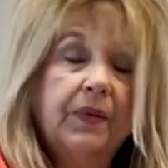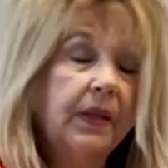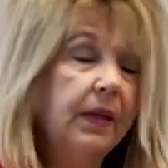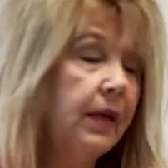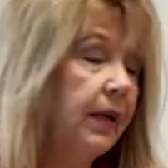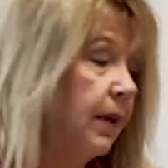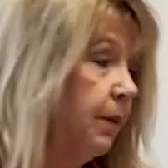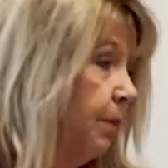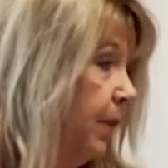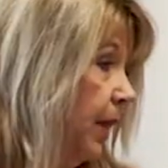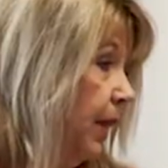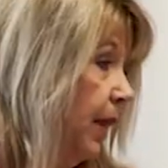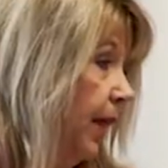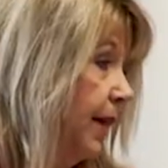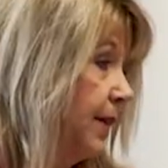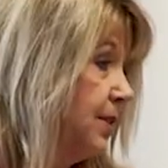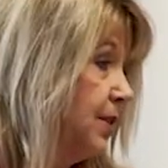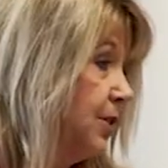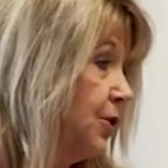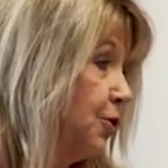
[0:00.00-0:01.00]
In my
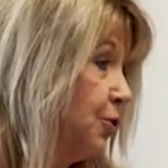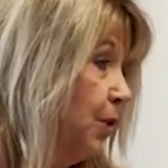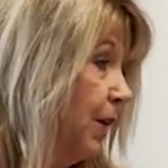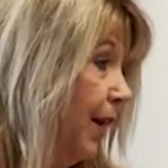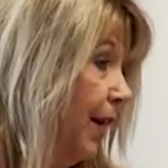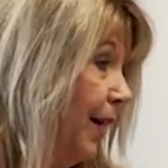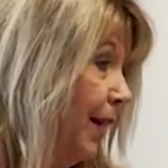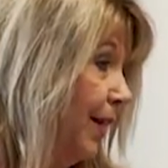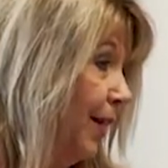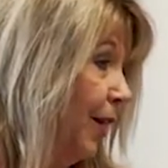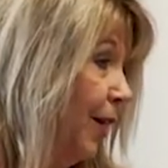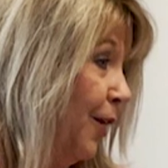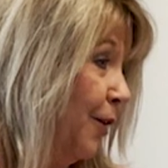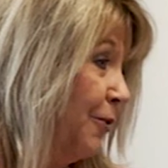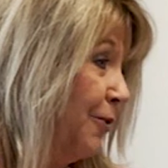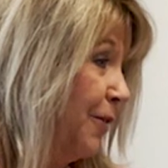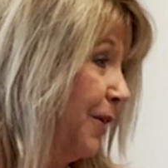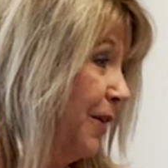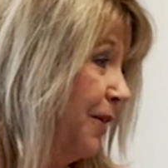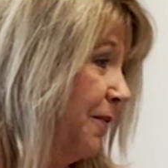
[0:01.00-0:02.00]
last district, I had
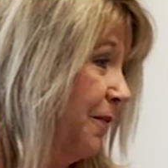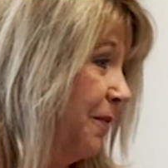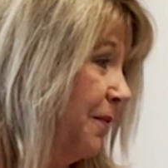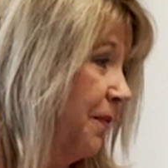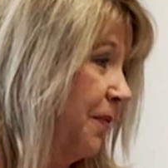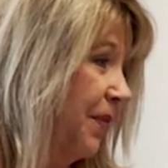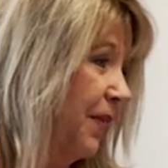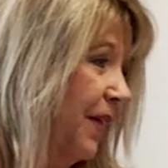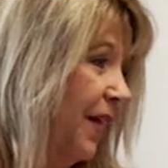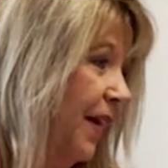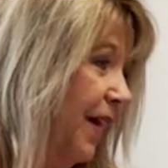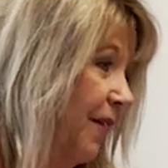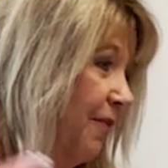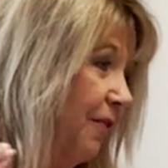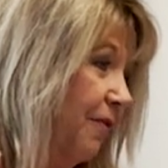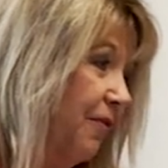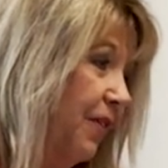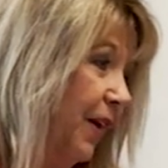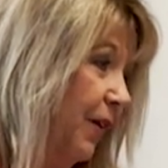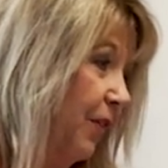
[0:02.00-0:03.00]
100. I haven't
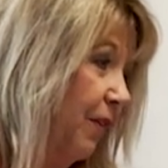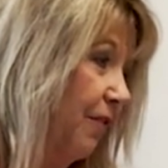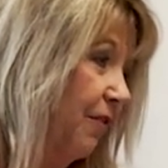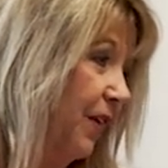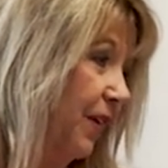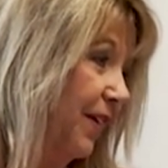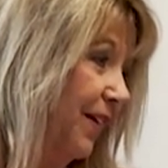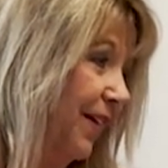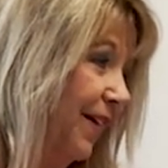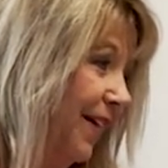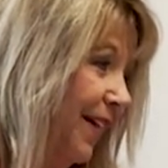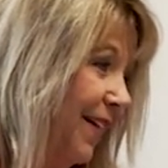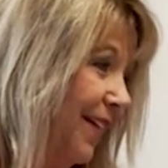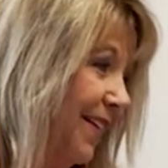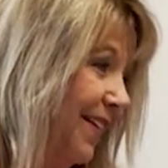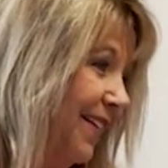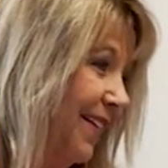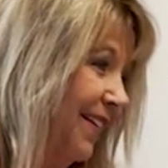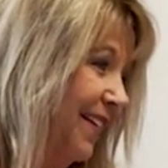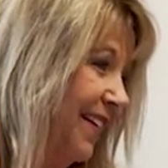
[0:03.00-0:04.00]
found the funding
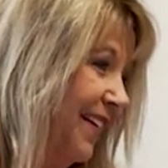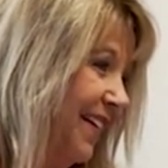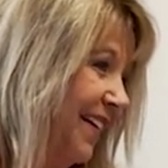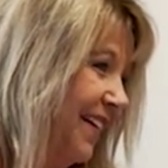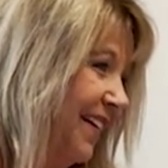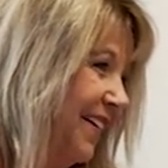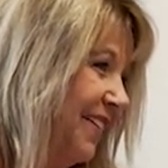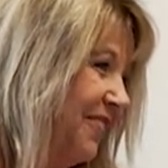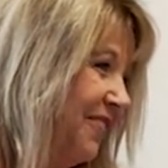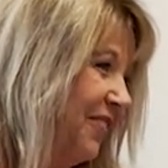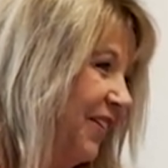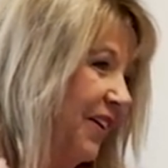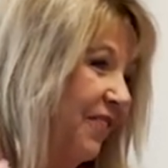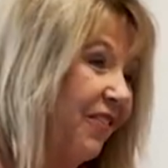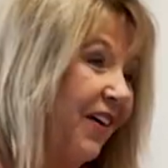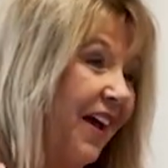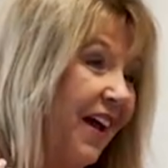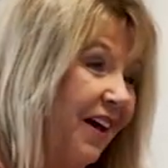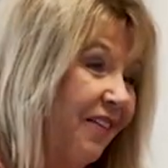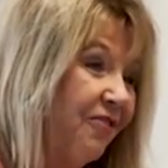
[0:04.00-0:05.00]
yet. Sure. But if I
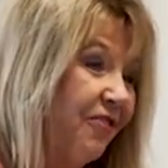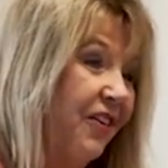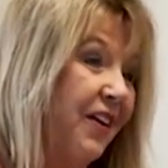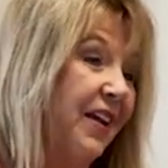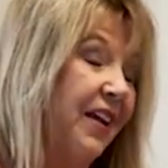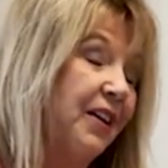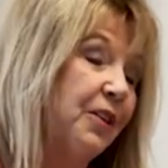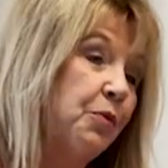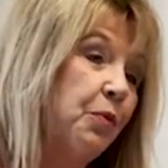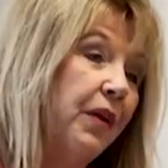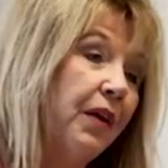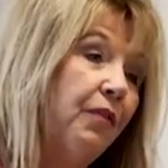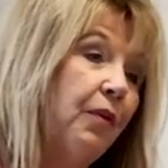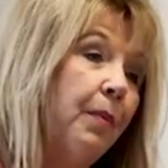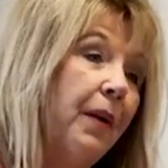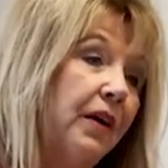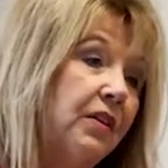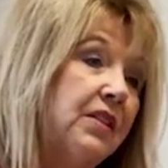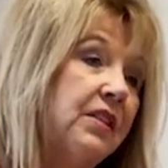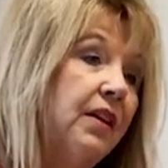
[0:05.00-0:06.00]
had funding, because we have
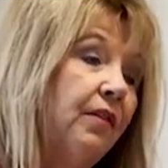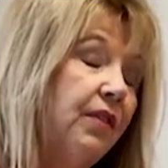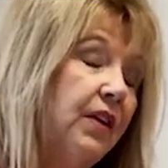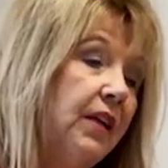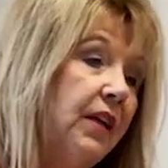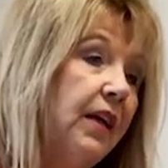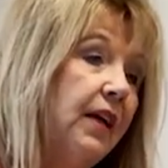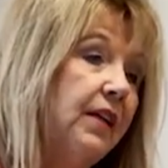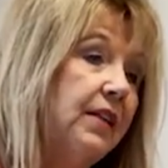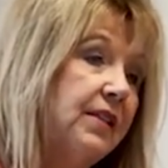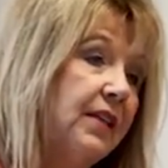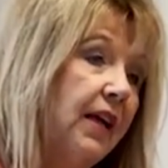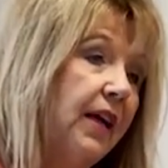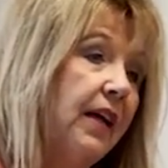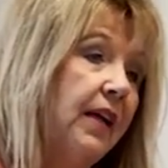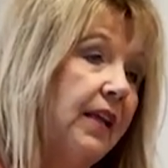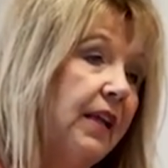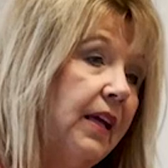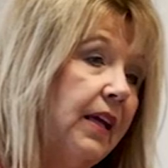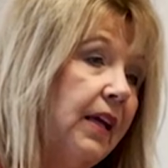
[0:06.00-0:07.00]
about 78 to
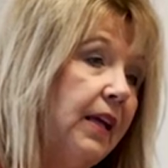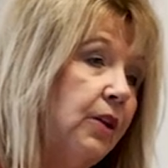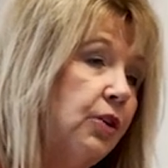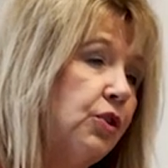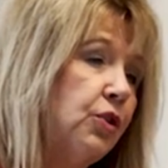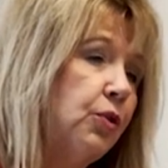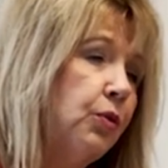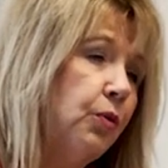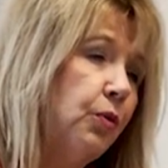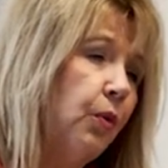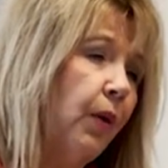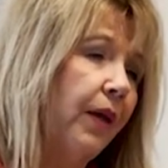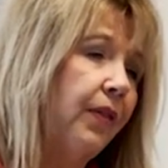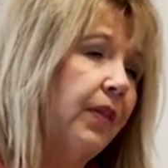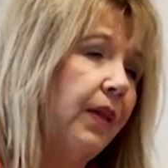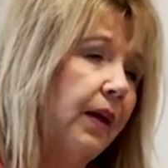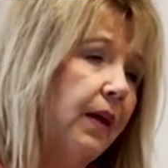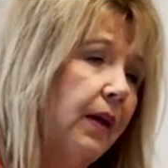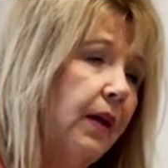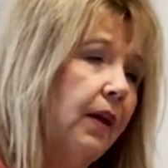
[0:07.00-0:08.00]
82, I
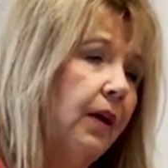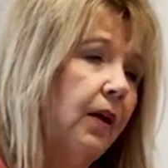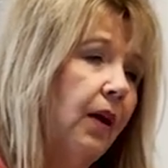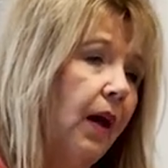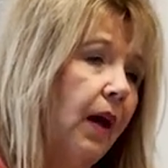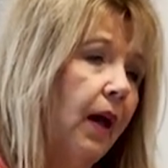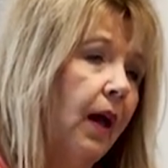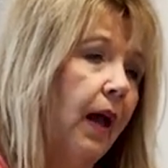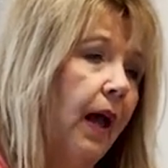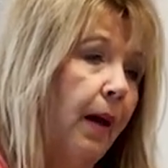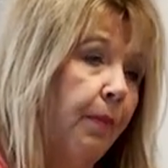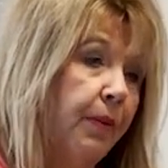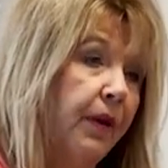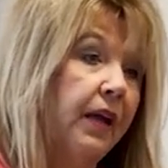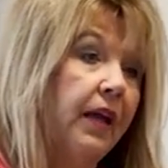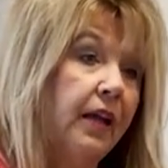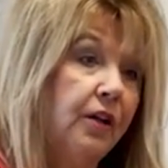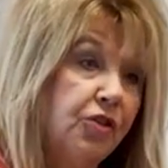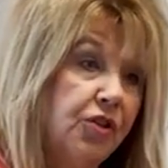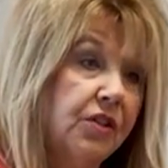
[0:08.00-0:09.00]
think,
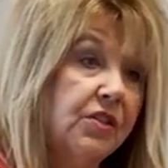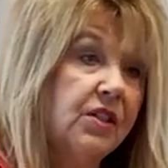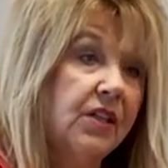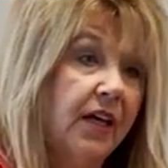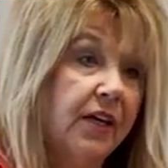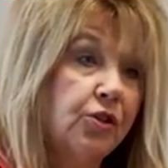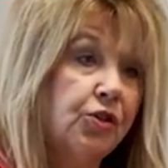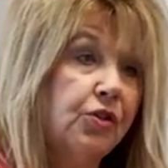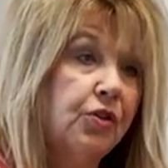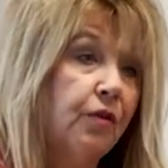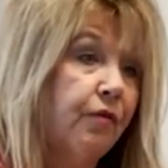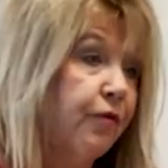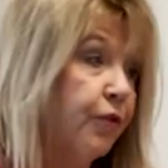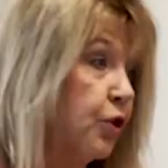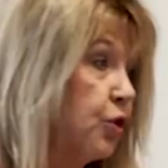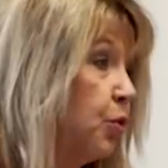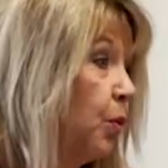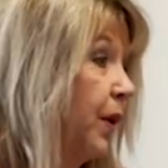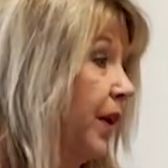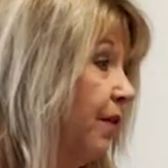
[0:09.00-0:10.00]
applications last year for
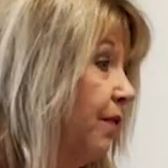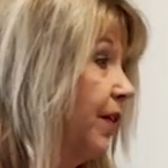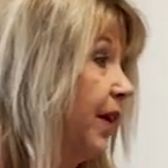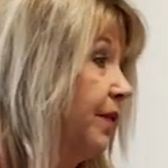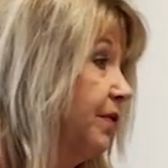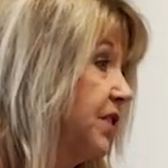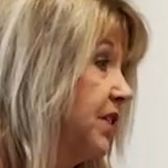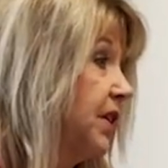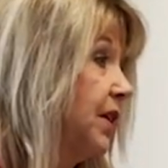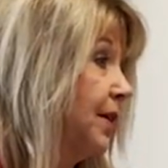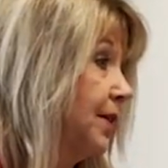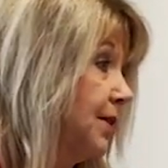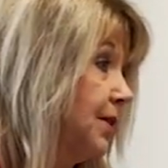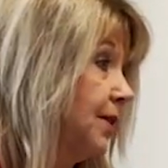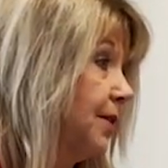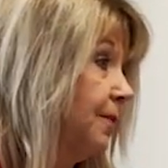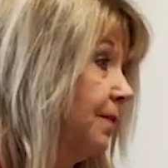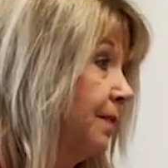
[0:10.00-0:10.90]
25 seats.